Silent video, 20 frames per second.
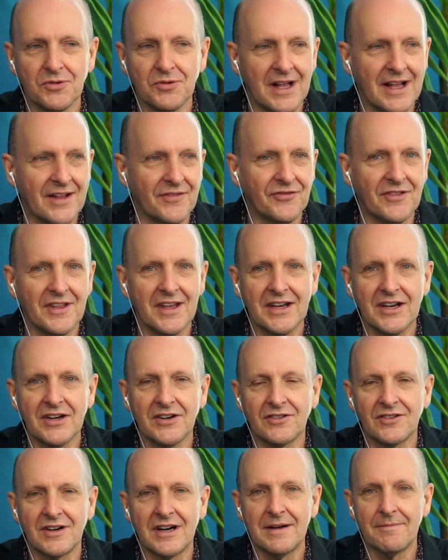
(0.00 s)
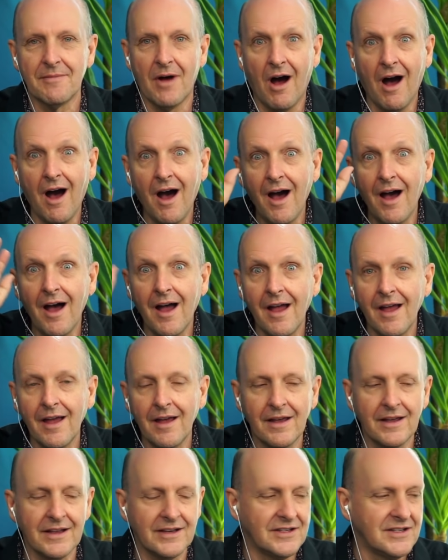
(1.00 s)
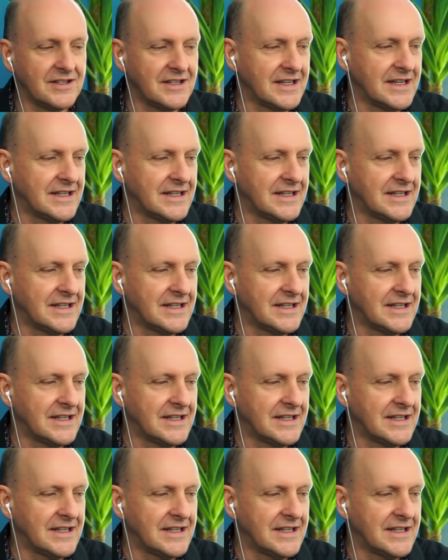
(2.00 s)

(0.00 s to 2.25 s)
out there, hi, in